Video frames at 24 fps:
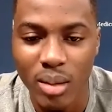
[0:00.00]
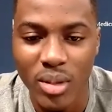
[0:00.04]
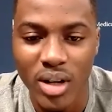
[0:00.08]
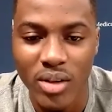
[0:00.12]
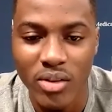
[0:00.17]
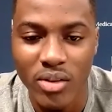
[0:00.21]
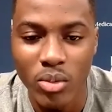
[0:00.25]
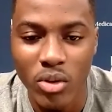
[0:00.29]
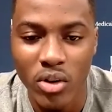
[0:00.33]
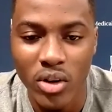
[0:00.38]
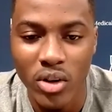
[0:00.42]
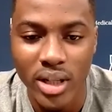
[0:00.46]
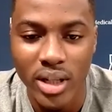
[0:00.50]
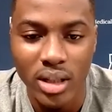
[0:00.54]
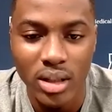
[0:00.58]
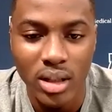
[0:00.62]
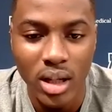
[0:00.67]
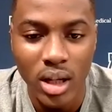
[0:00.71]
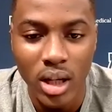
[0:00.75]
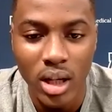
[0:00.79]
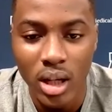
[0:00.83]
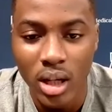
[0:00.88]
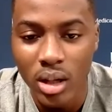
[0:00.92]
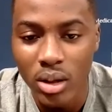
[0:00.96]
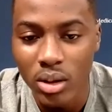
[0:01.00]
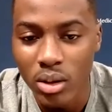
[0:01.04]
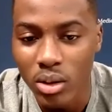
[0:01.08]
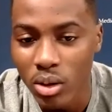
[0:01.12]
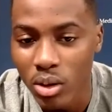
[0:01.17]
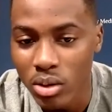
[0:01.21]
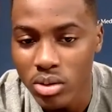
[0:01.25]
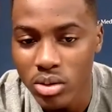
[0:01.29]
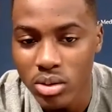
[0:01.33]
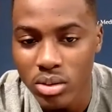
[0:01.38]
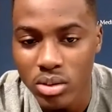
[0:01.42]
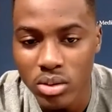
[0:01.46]
every morning,
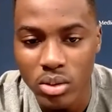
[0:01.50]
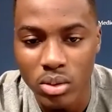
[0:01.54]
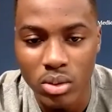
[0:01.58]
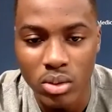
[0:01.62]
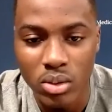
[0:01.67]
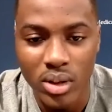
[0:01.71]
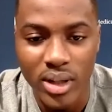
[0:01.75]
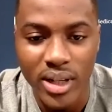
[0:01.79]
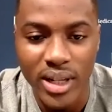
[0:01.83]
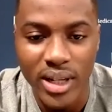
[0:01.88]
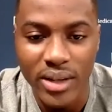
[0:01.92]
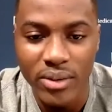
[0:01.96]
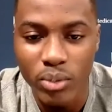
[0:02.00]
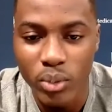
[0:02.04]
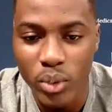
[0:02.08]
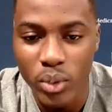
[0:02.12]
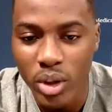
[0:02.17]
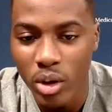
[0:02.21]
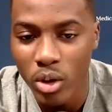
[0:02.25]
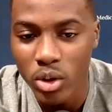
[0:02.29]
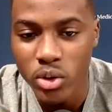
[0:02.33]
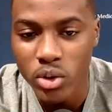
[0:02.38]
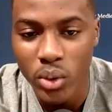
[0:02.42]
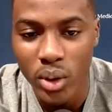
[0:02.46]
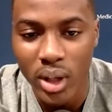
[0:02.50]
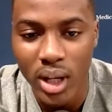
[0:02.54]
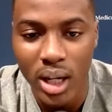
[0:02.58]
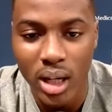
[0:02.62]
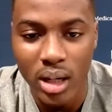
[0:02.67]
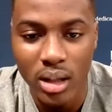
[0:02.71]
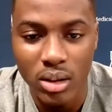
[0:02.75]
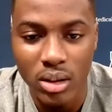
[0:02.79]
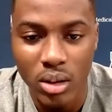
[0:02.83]
go to lift with Coach Ryan,